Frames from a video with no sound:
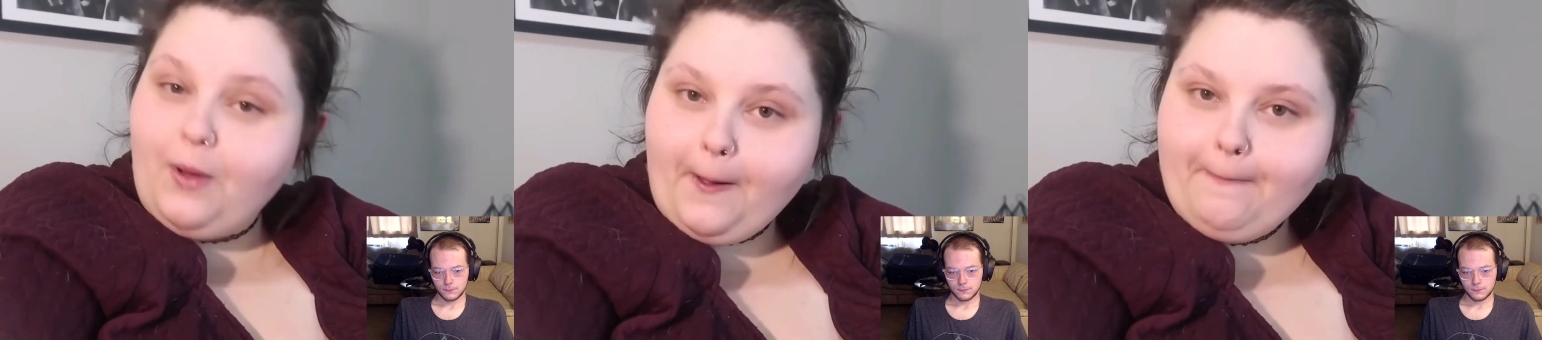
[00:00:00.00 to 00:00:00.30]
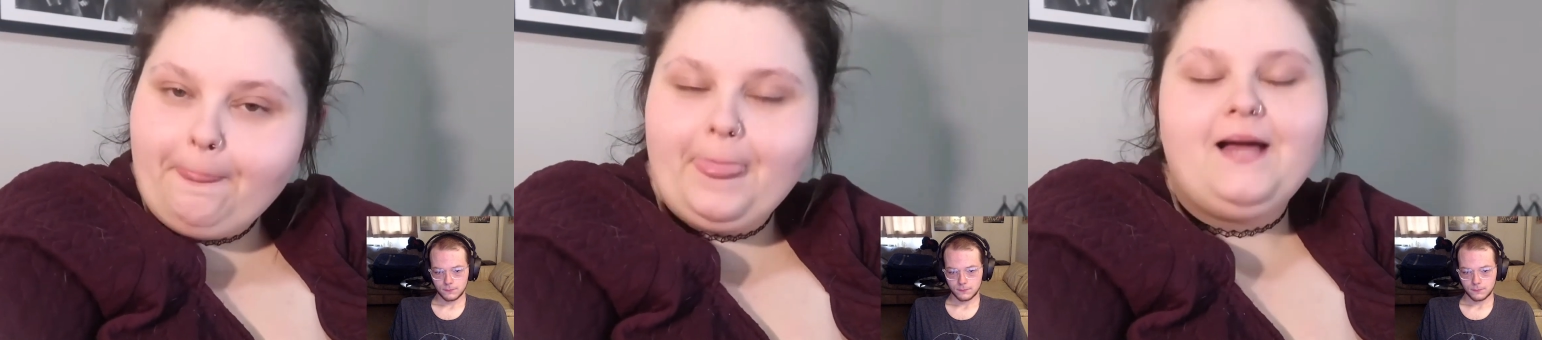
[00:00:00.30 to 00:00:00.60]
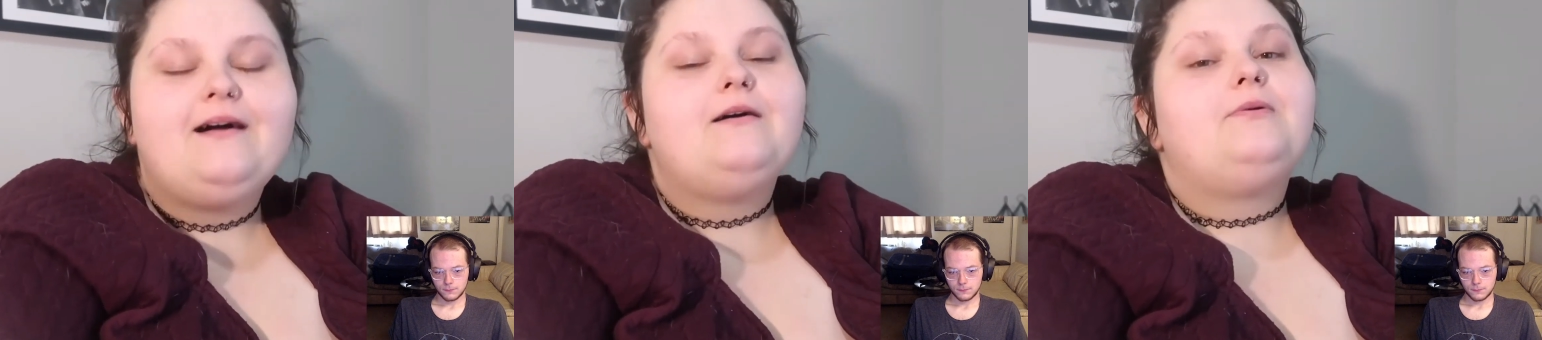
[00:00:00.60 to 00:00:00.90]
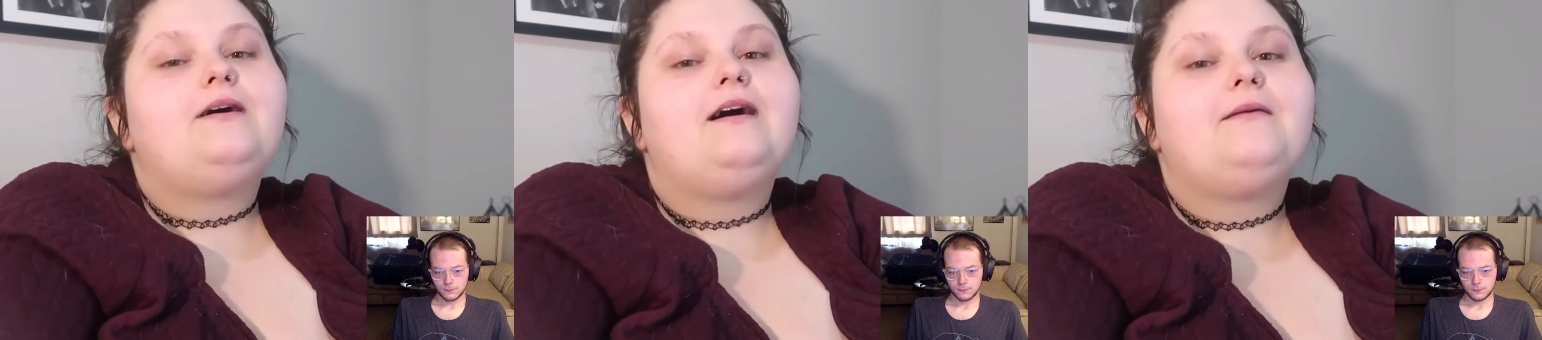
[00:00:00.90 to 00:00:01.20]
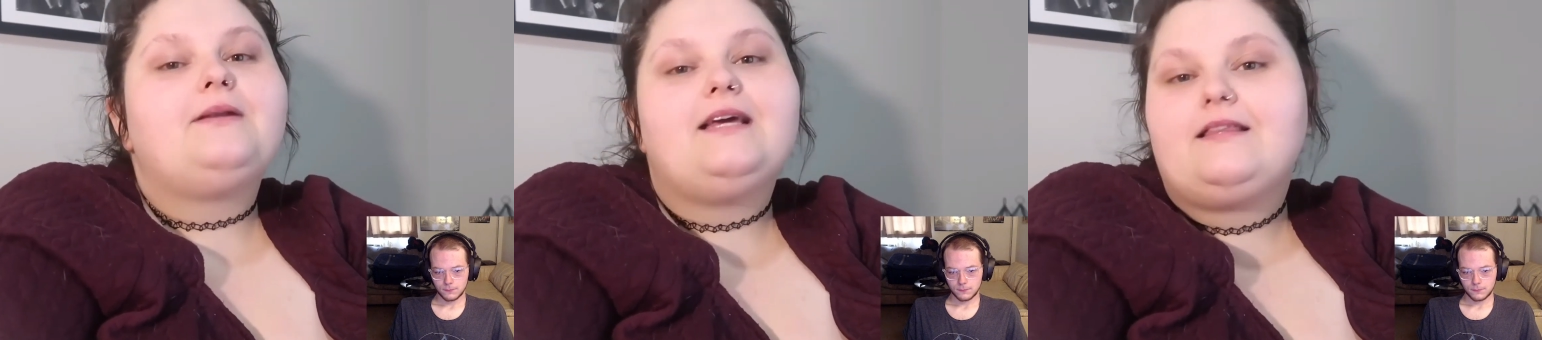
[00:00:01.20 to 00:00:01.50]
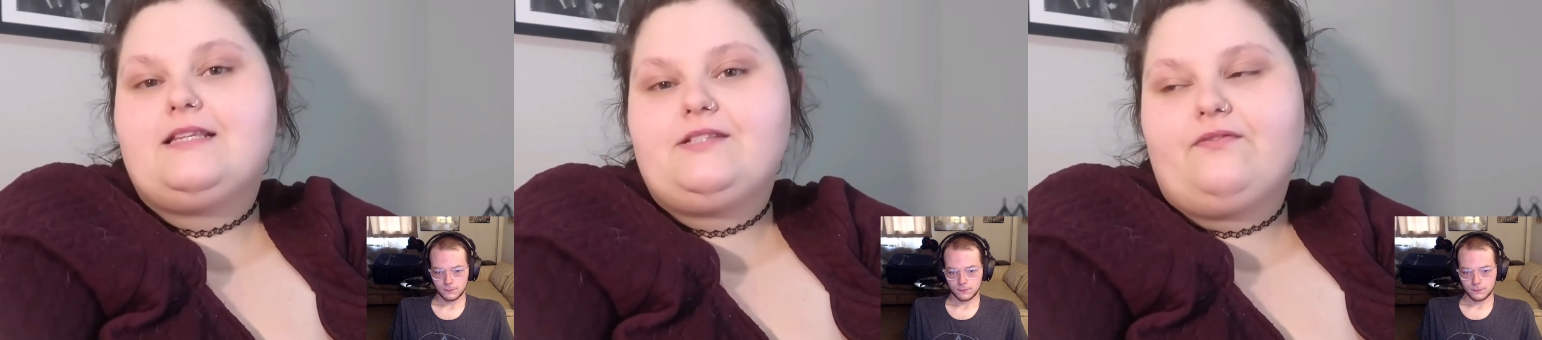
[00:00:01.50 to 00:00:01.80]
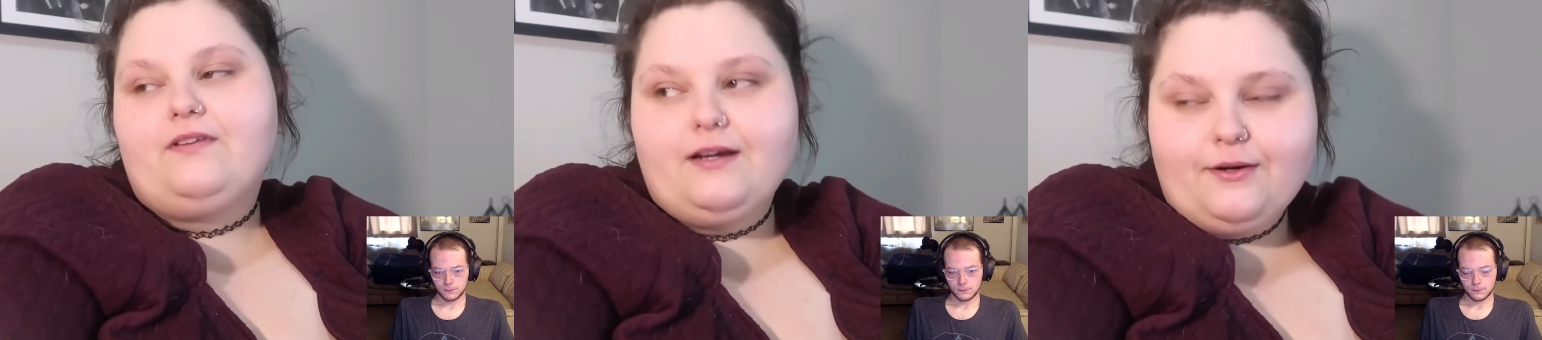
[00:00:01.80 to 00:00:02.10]
Speaker 1: well but i'm gonna end this
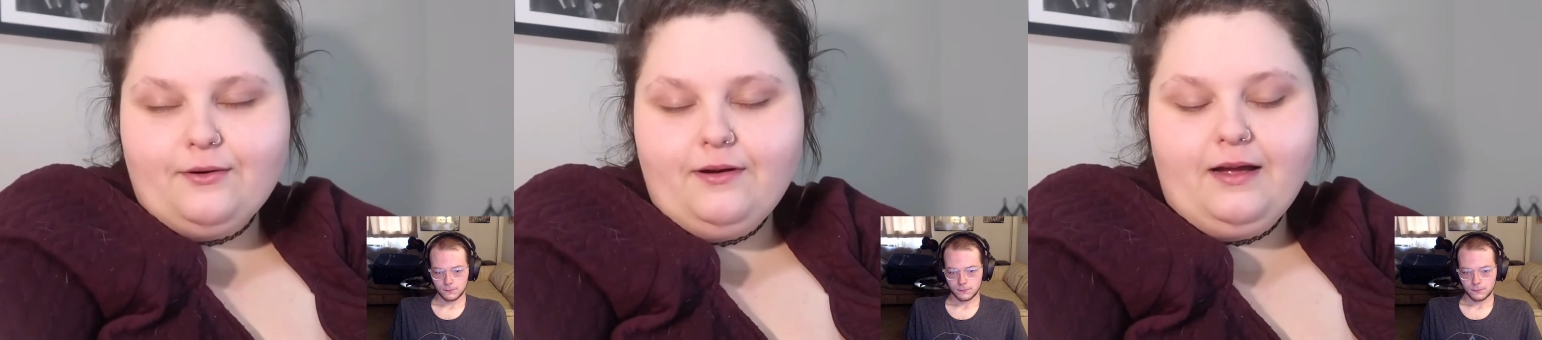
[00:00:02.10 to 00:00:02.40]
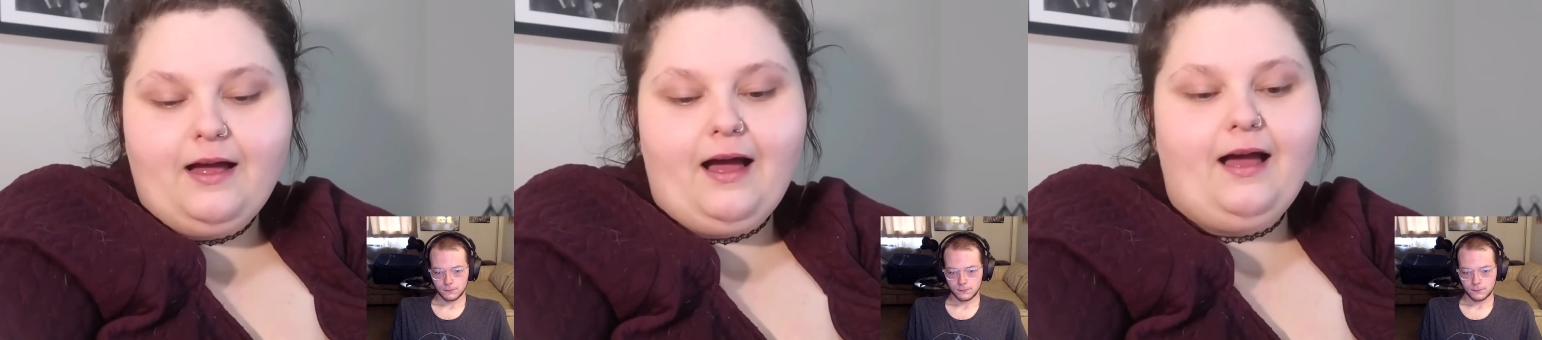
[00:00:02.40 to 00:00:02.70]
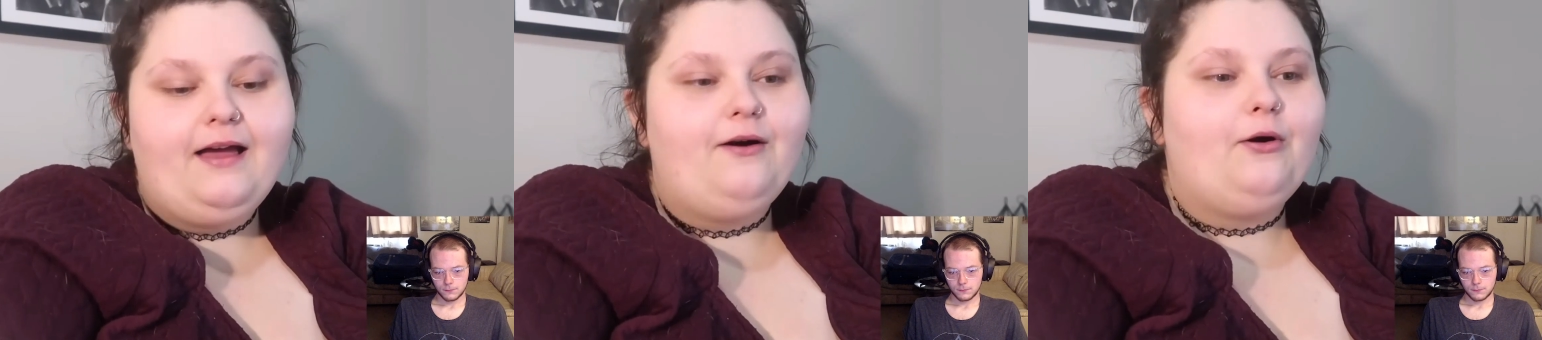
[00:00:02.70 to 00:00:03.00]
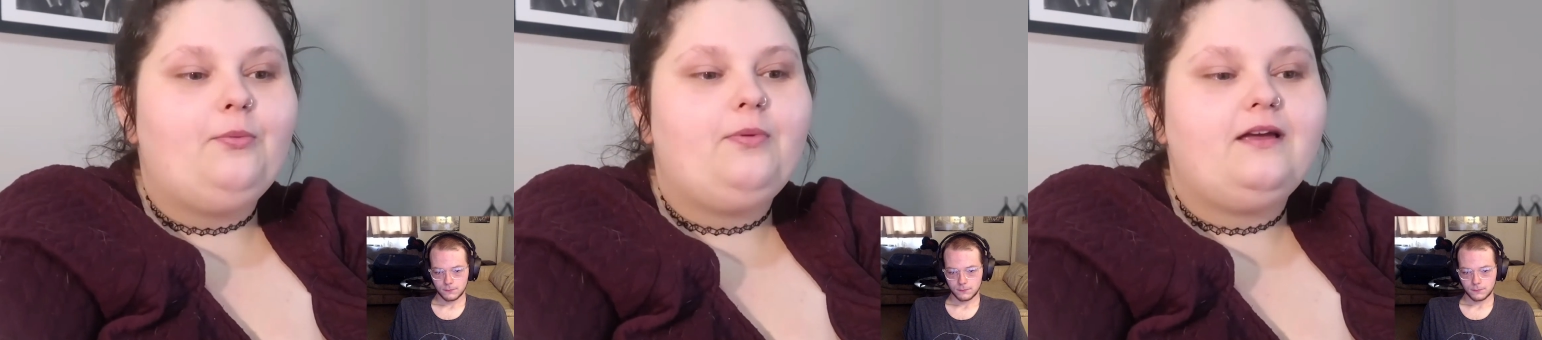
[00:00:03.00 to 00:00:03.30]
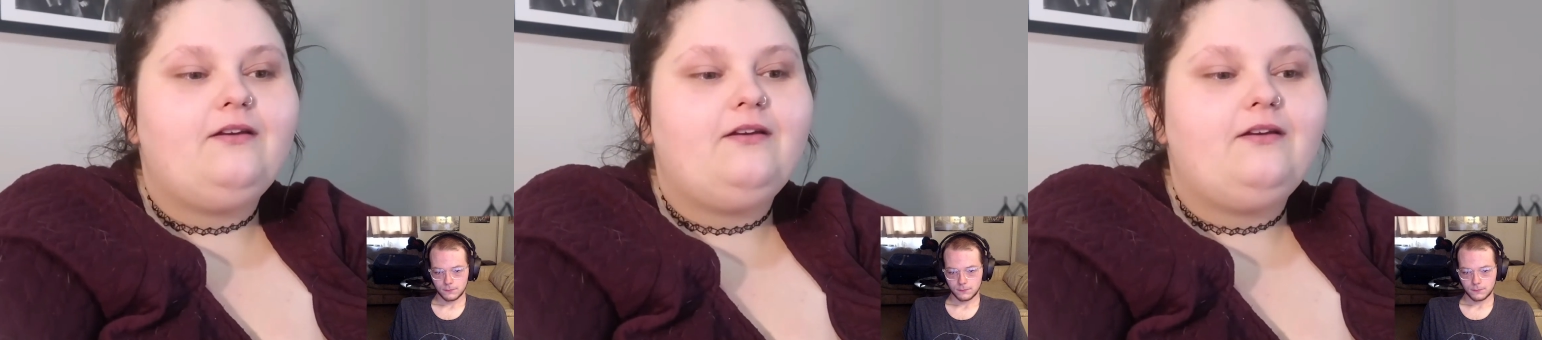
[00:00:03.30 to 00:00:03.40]
video i hope that